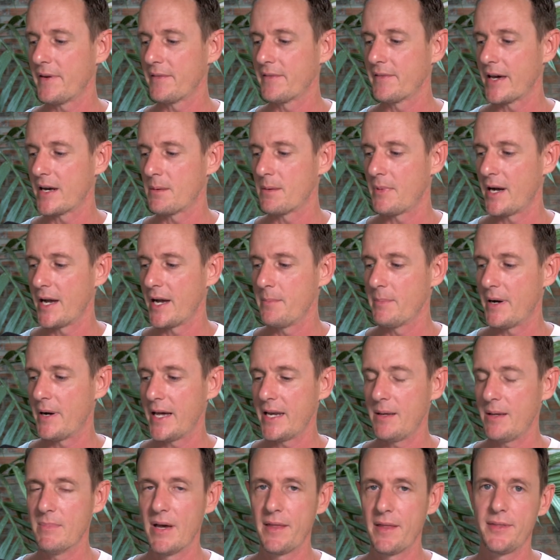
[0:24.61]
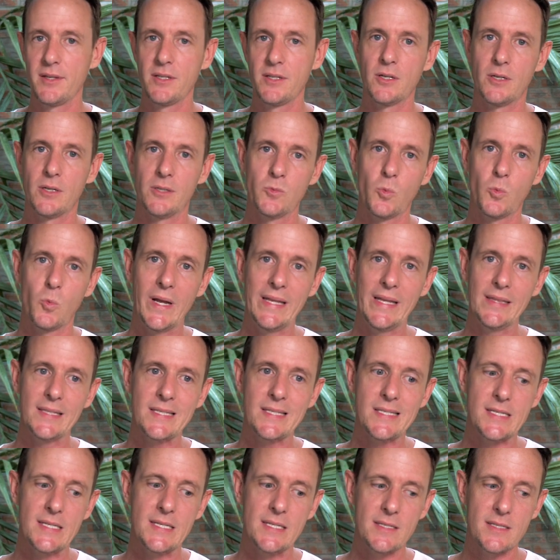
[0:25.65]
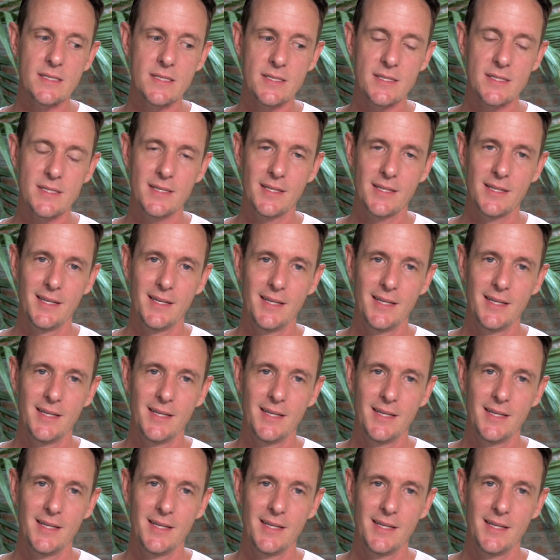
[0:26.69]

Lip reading: I've got a mind-body method called weightlessness.